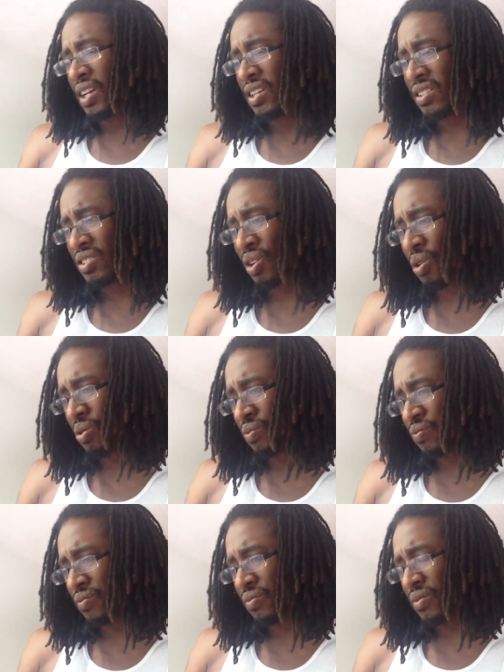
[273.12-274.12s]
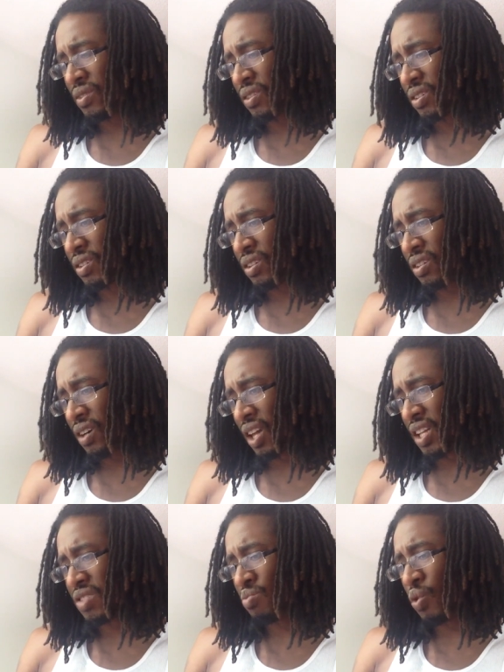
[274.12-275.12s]
So
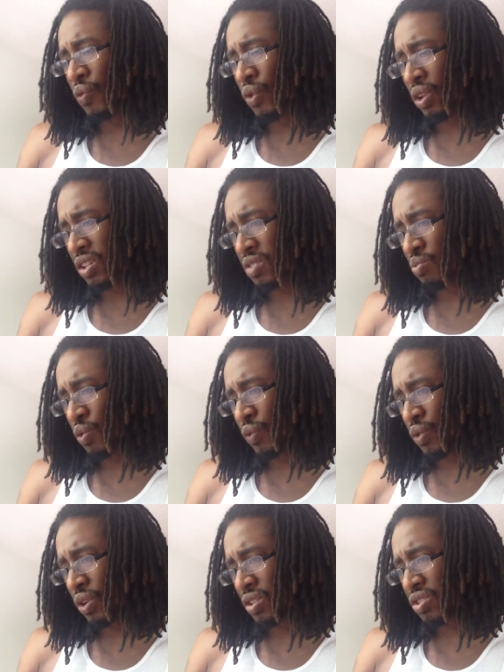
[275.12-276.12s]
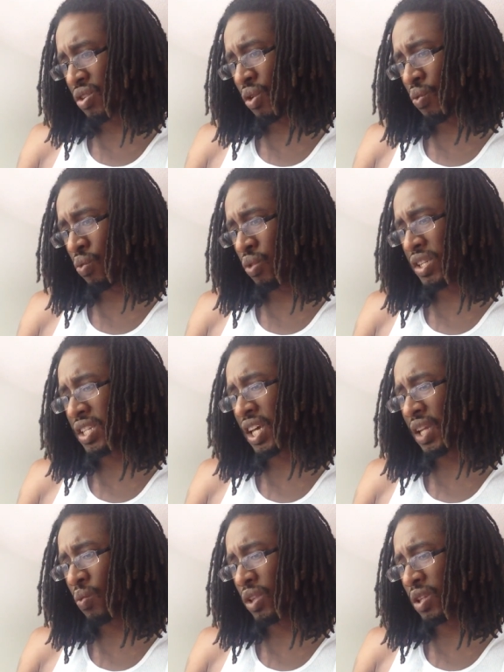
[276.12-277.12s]
let's move on. Let's move on. So we're
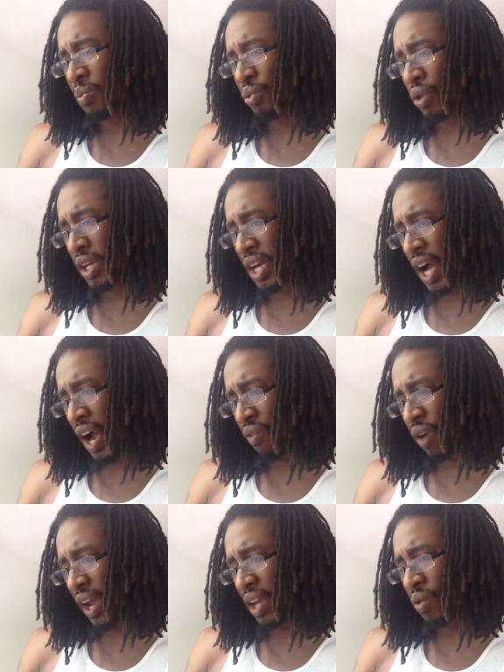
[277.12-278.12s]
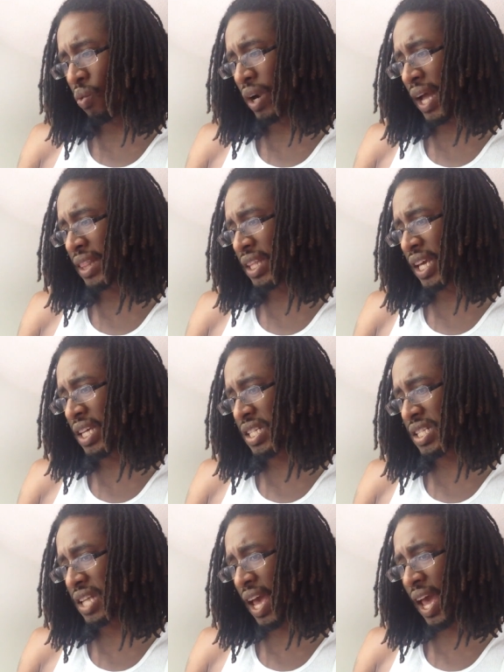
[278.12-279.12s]
dealing with the boycott, right? And what I think
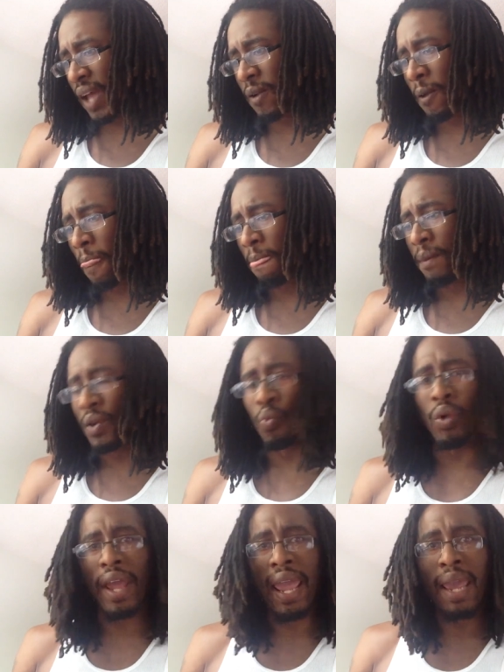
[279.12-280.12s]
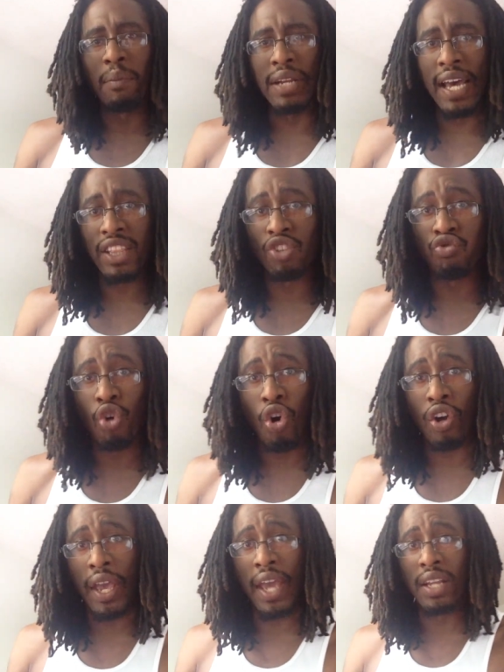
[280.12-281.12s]
is that we're aiming at the
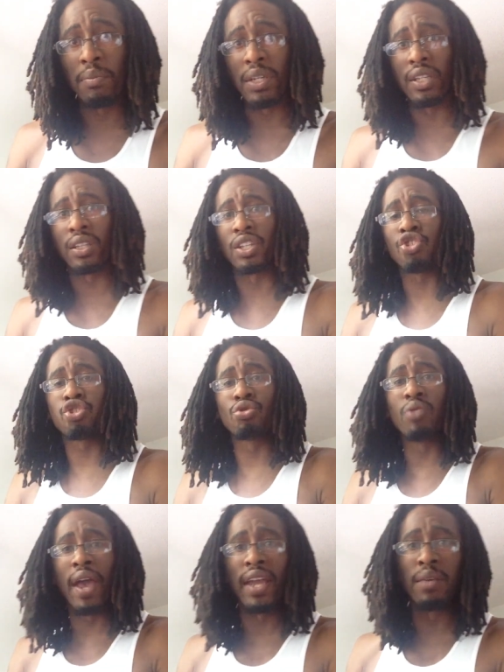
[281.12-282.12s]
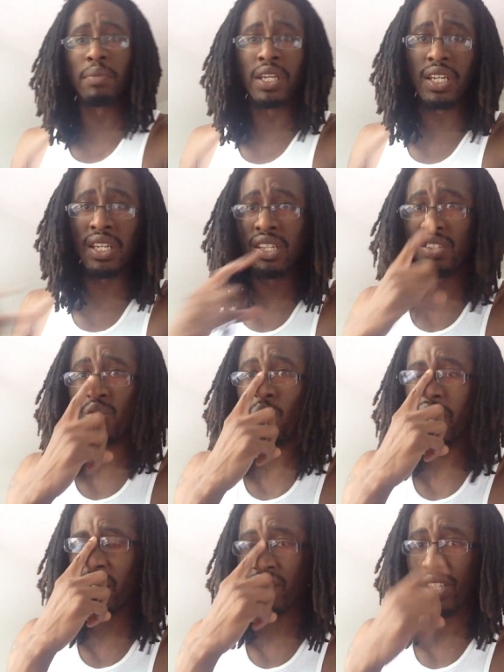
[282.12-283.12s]
wrong enemy. The true enemy is
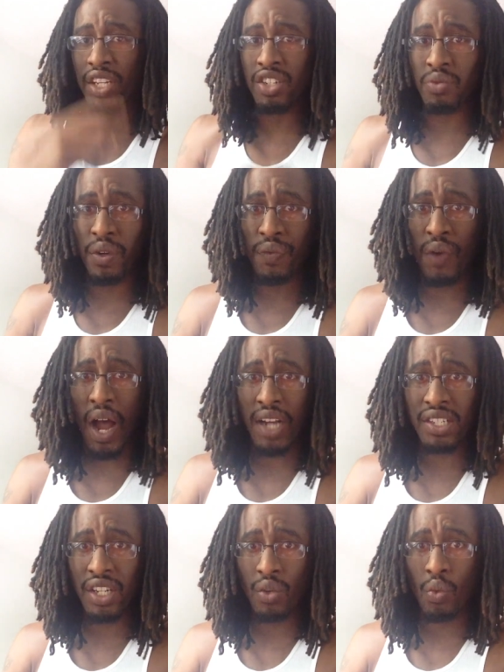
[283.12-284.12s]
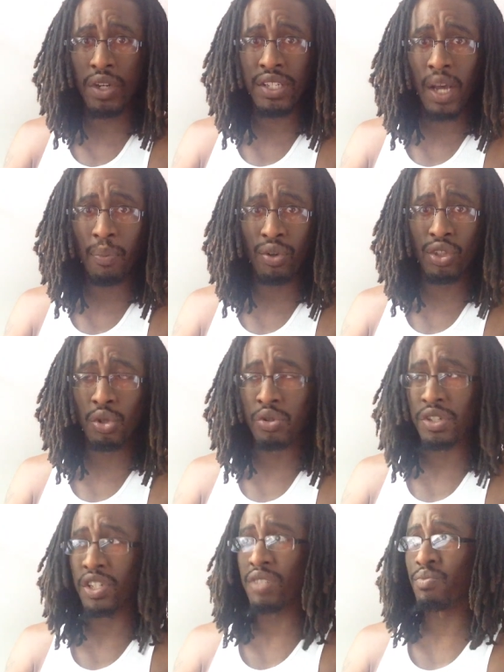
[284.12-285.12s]
20th Century Fox. They're the ones that
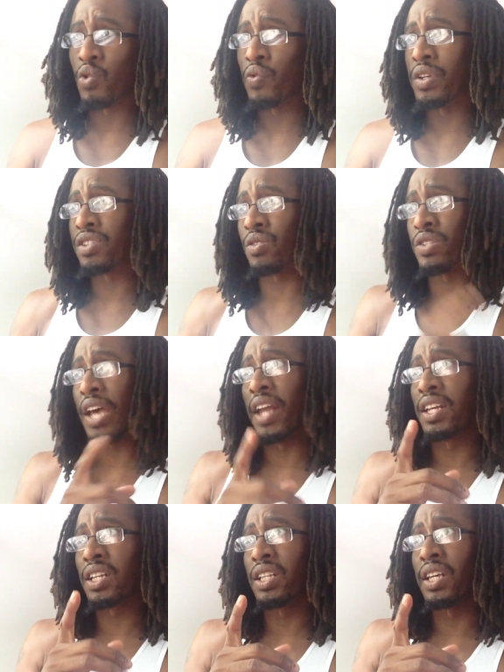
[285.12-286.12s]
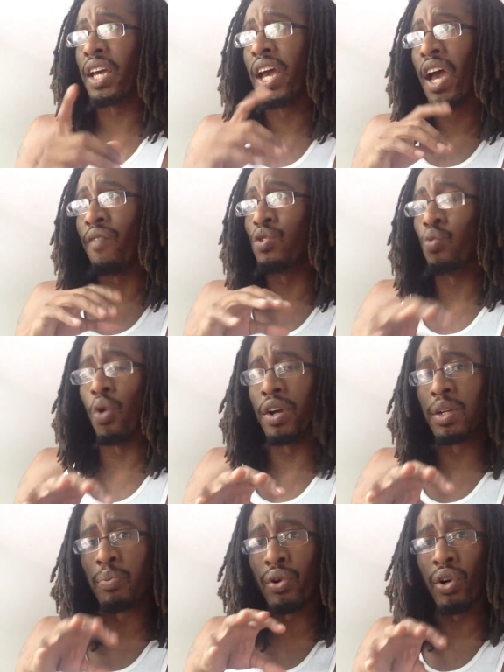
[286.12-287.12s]
producing this movie. So technically, if you wanted
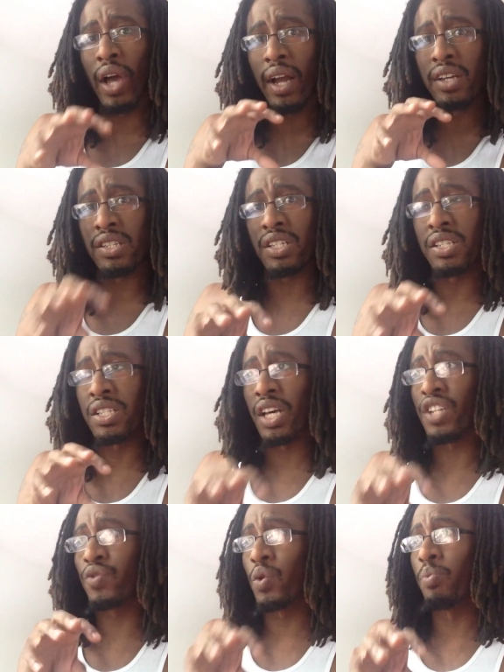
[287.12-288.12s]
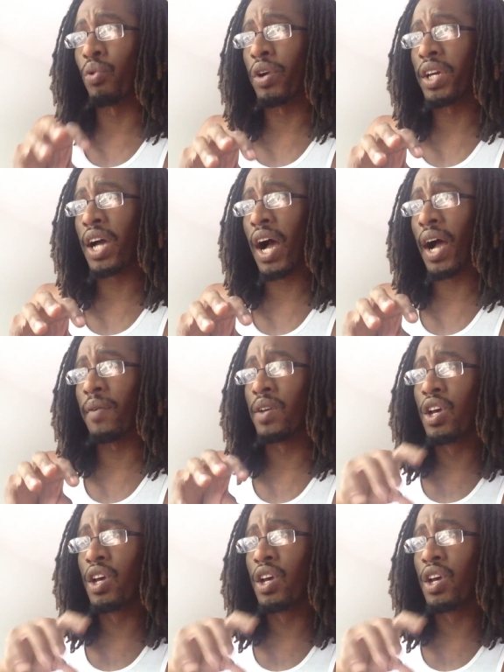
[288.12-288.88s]
to put out a successful boycott,